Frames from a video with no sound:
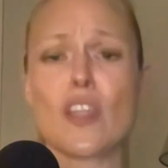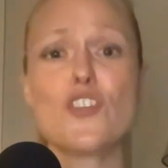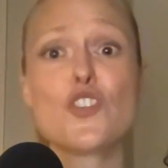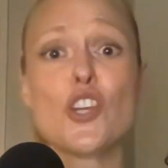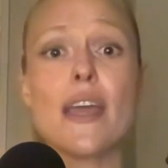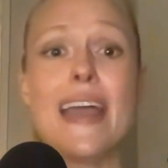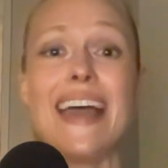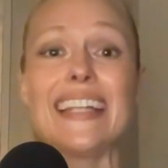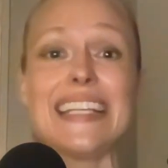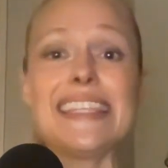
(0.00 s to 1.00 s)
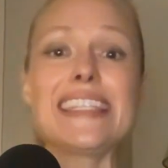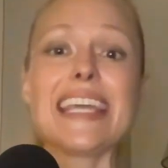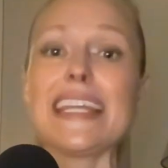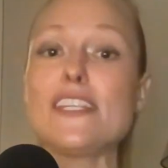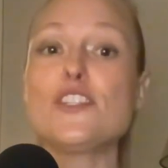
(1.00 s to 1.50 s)
So let's
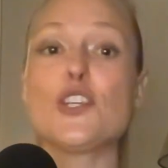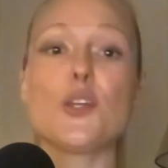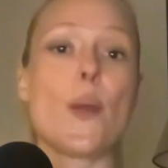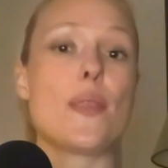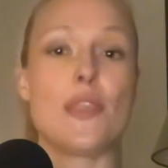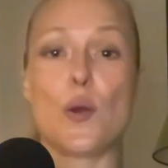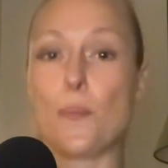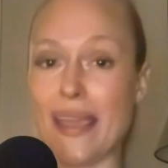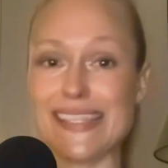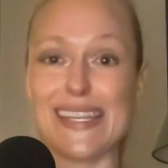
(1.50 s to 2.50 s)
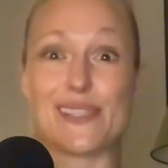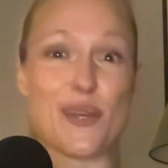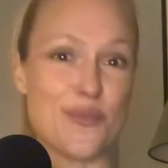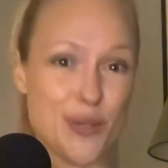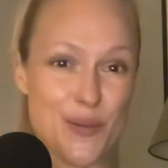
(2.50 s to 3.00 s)
get into the basics
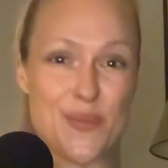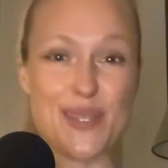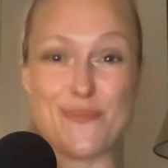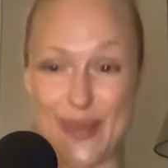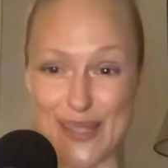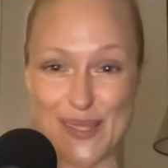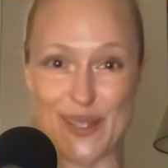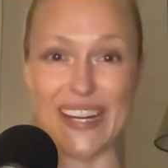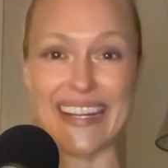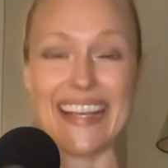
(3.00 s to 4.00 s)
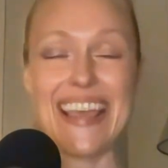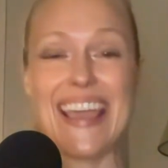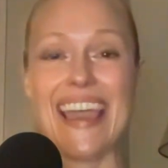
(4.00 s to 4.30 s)
of hormone mastery